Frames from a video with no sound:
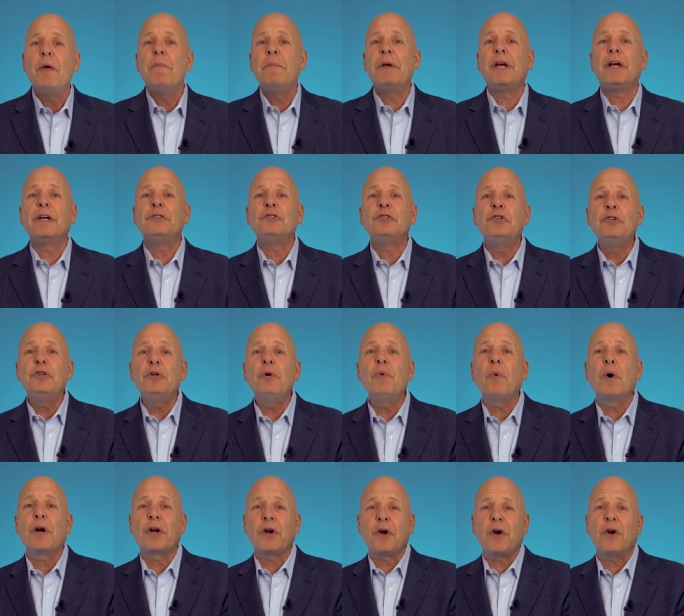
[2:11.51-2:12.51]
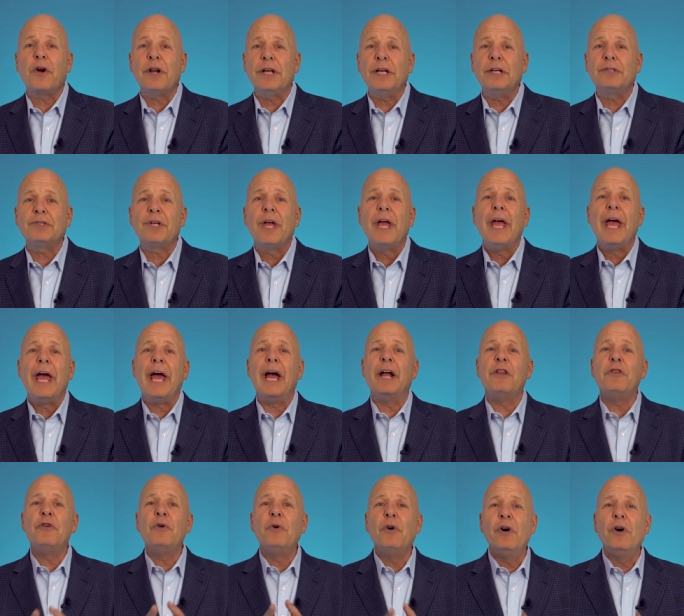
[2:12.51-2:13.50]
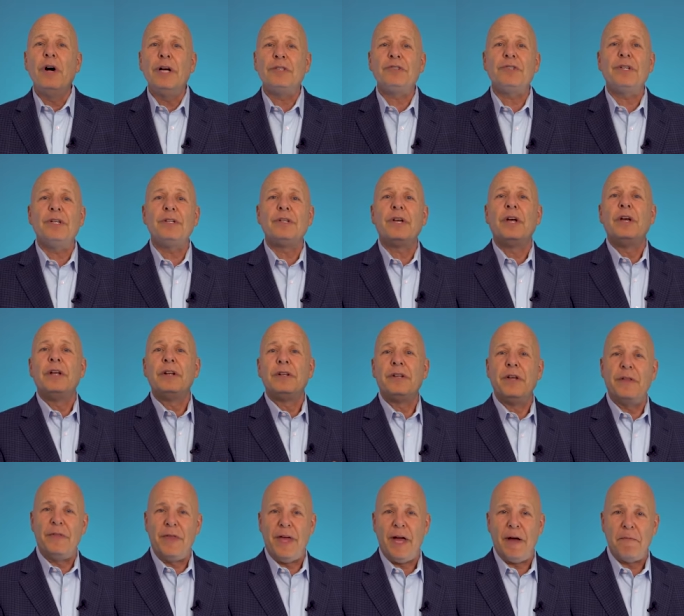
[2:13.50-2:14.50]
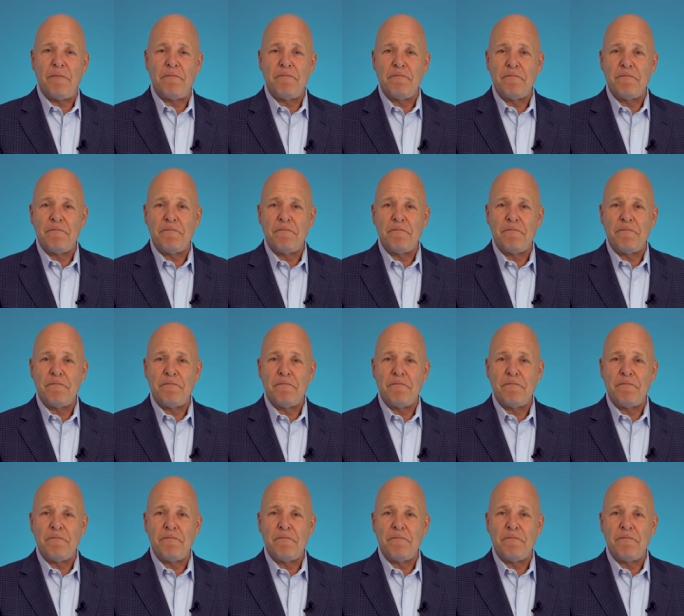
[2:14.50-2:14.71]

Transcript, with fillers: because you were courteous and you listened to them.